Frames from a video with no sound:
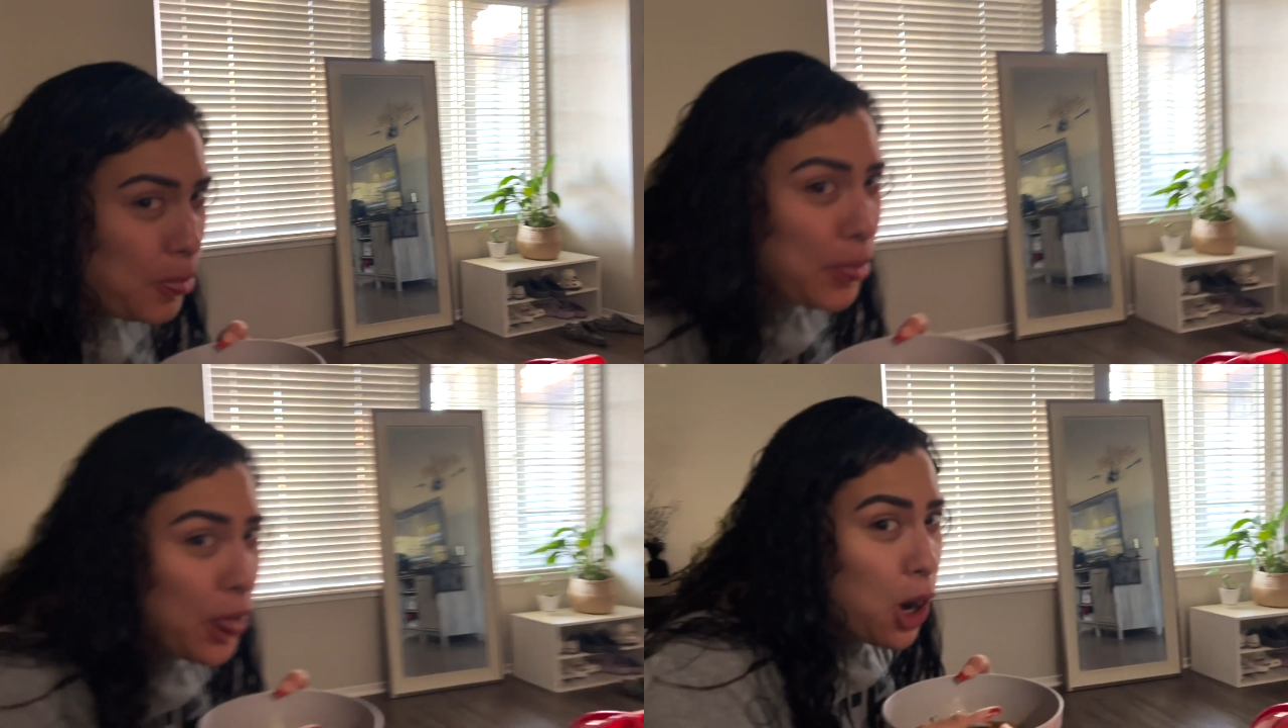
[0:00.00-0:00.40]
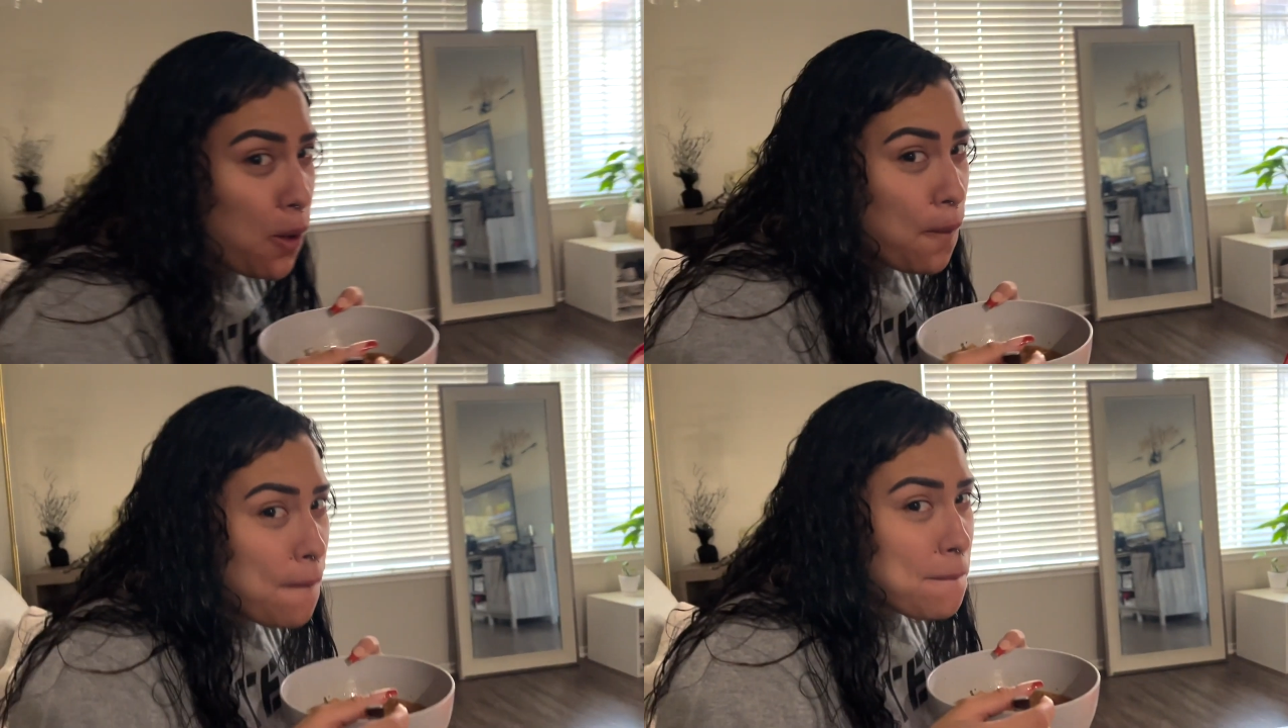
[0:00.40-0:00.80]

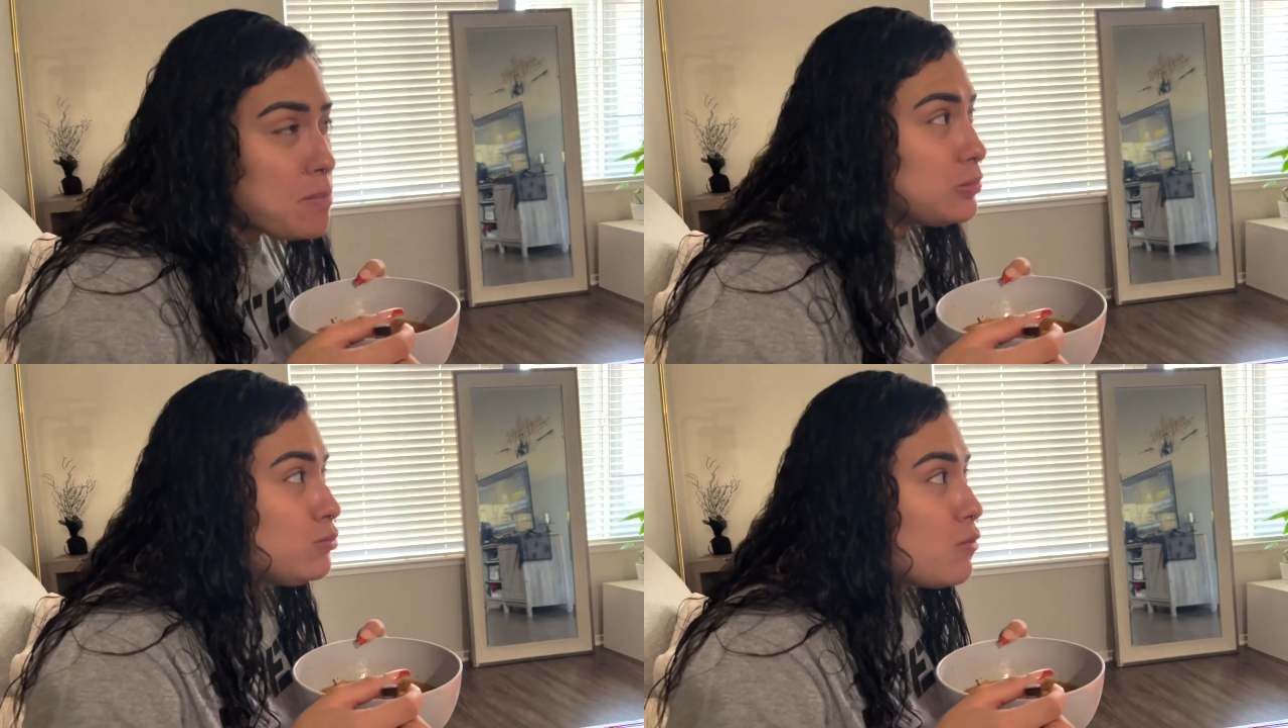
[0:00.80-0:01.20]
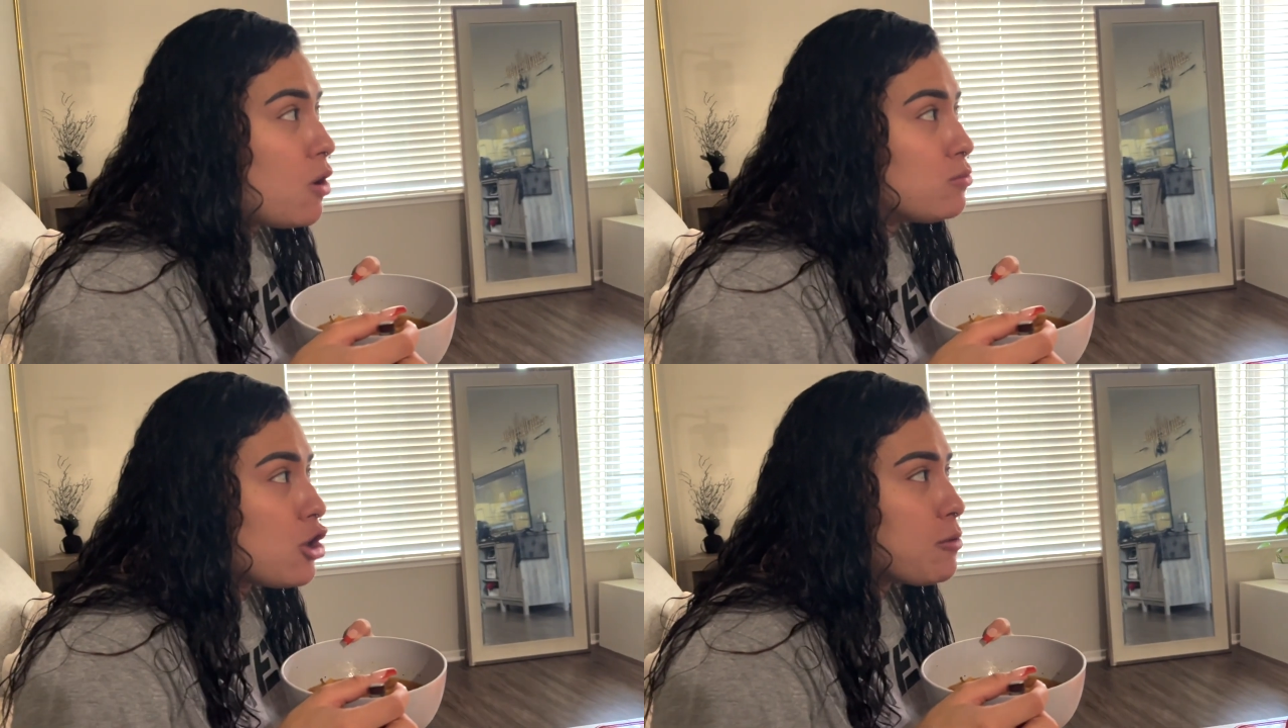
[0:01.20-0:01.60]
whatever,
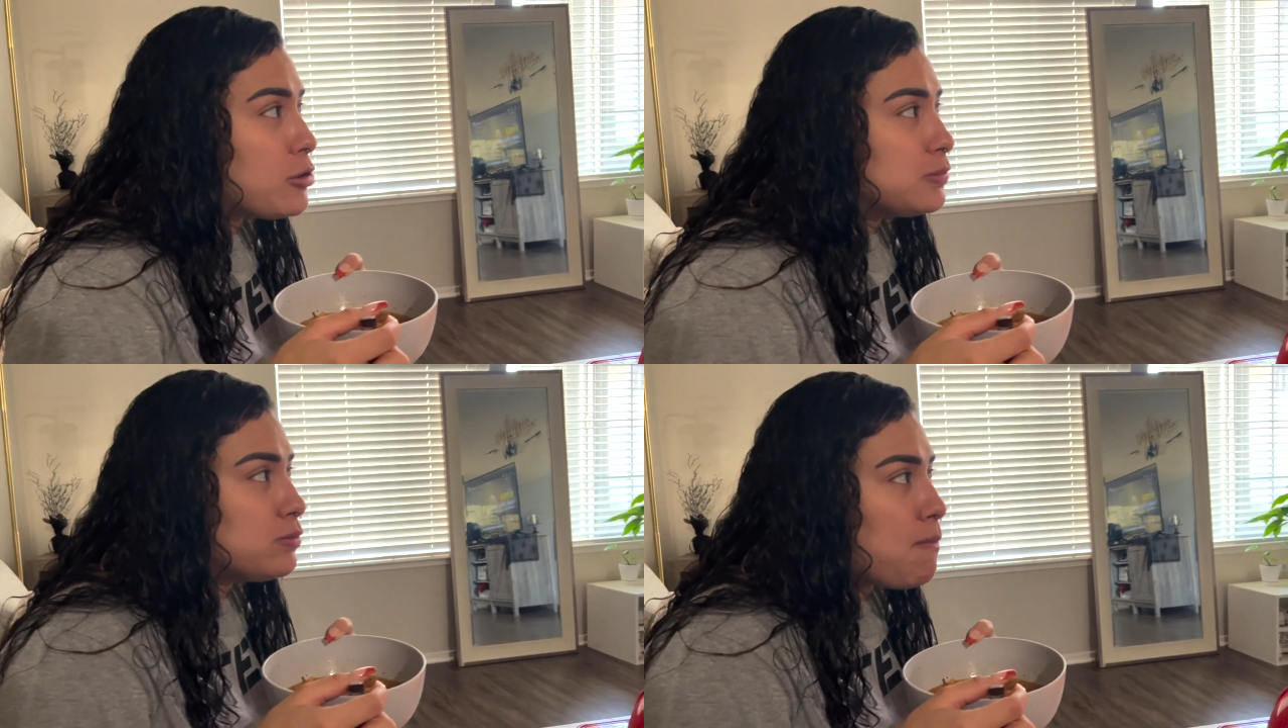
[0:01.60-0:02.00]
fire. Dahmer.